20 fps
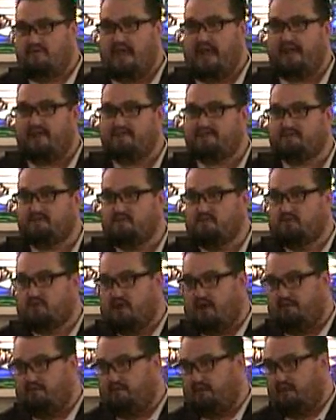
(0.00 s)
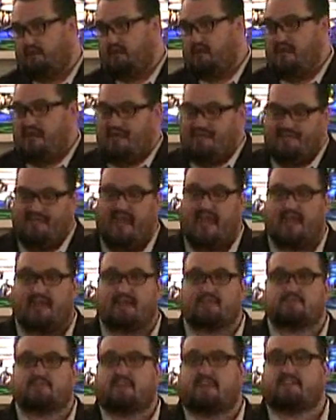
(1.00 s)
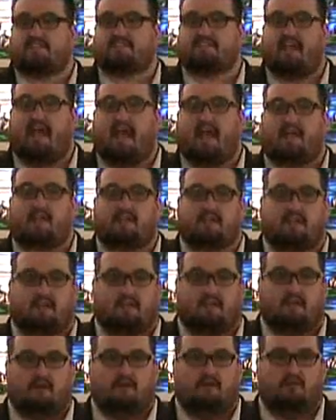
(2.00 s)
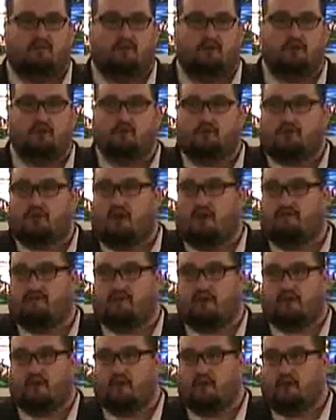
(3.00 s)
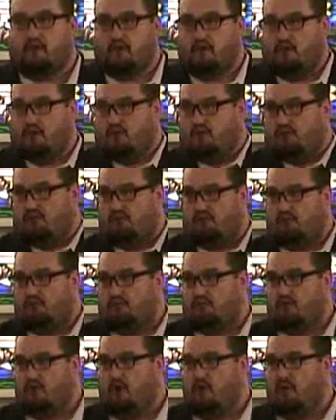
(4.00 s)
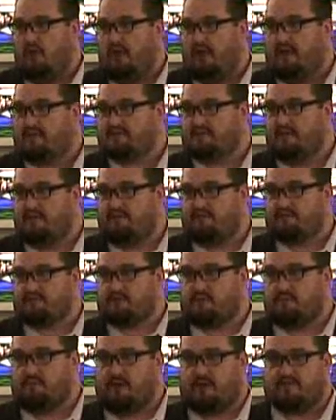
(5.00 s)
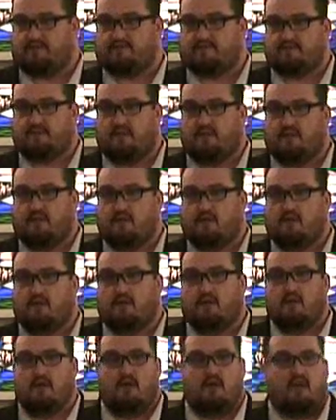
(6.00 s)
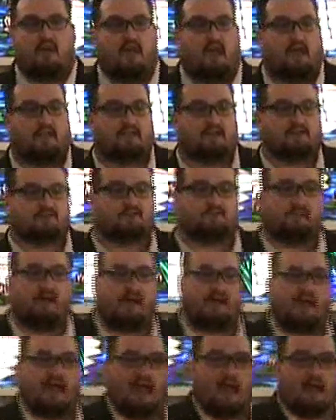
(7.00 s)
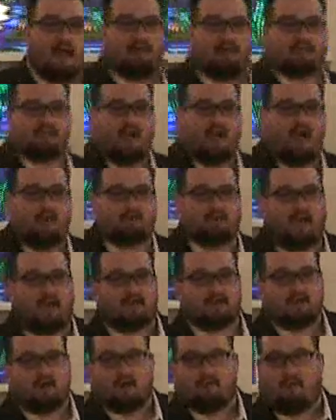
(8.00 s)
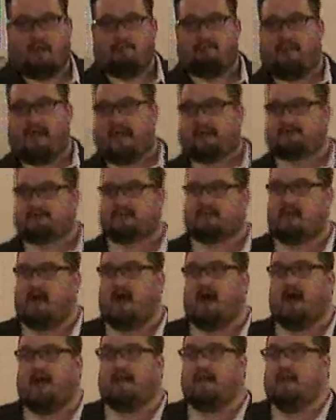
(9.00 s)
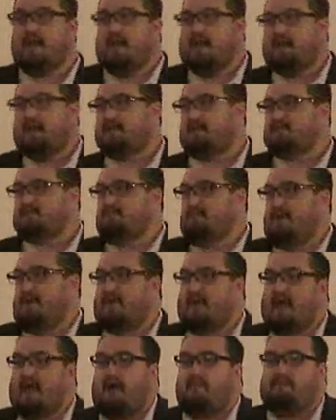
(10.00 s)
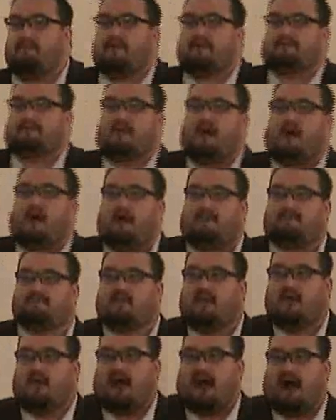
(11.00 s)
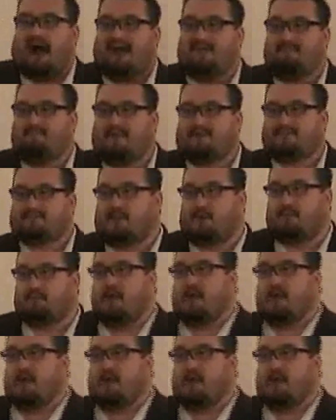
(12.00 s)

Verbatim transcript: That is the new covenant. That is exactly the new covenant. No ands, ifs, or buts. It doesn't matter how many times I turn my back to God. It doesn't matter how many times I mess